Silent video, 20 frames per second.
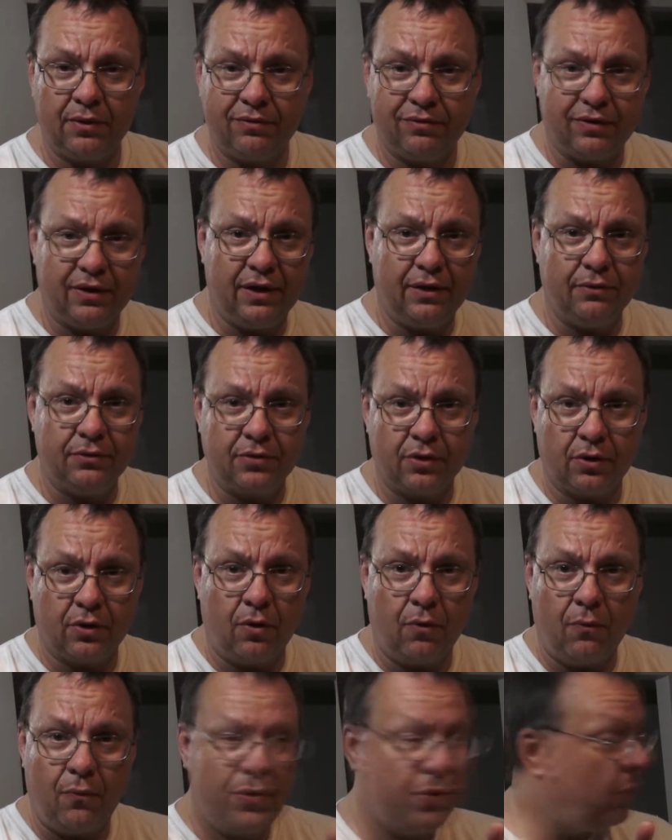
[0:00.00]
afraid it was going to
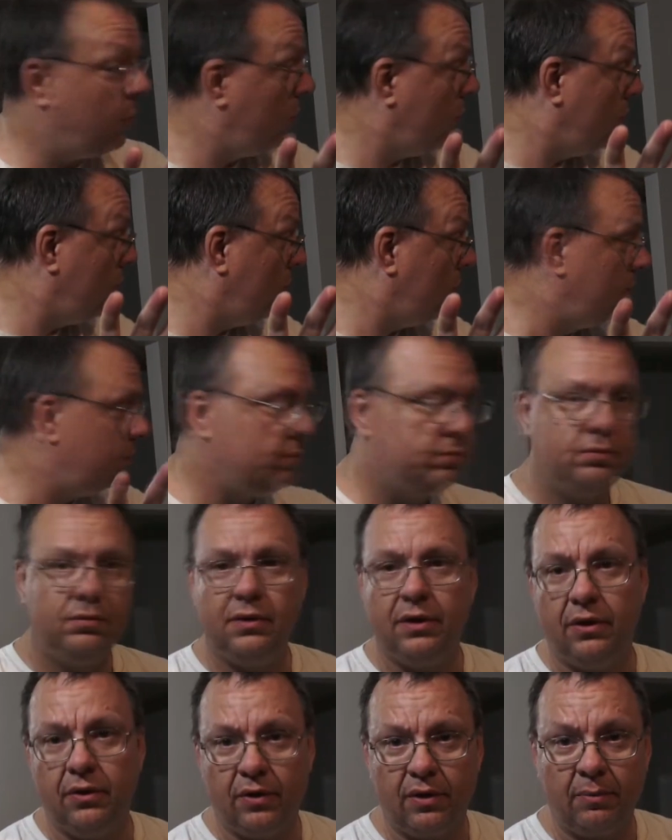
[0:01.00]
go,
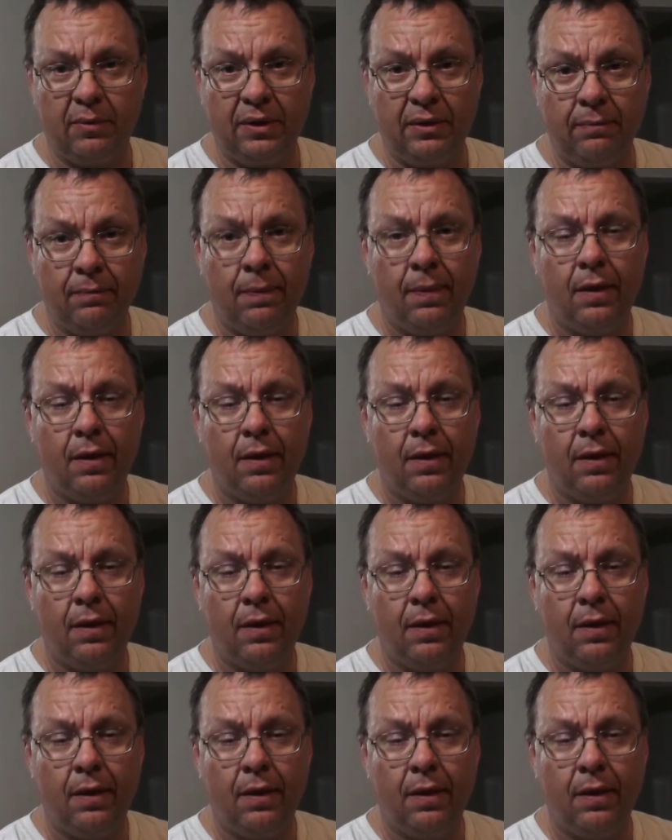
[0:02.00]
you know what I mean?